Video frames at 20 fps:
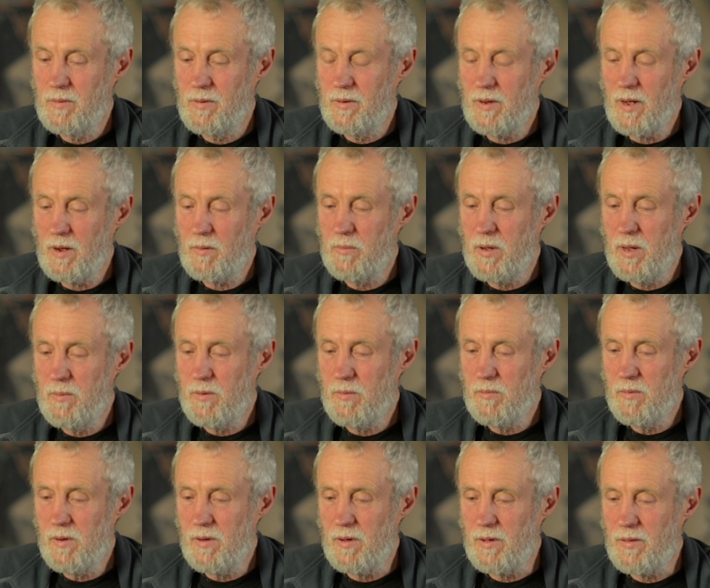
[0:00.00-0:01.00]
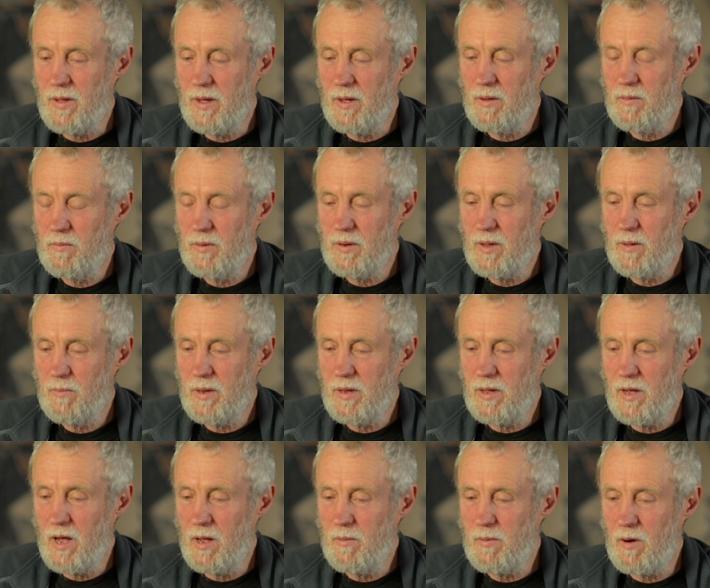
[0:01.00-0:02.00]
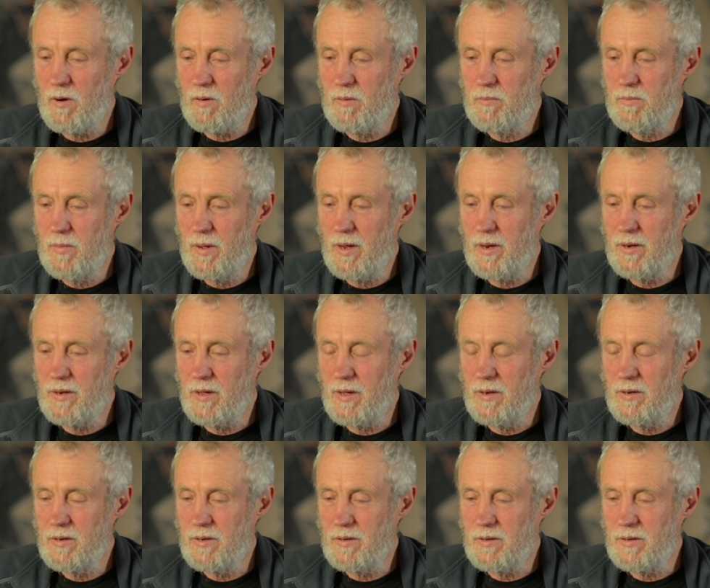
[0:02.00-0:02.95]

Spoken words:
young people were. When they became old men, they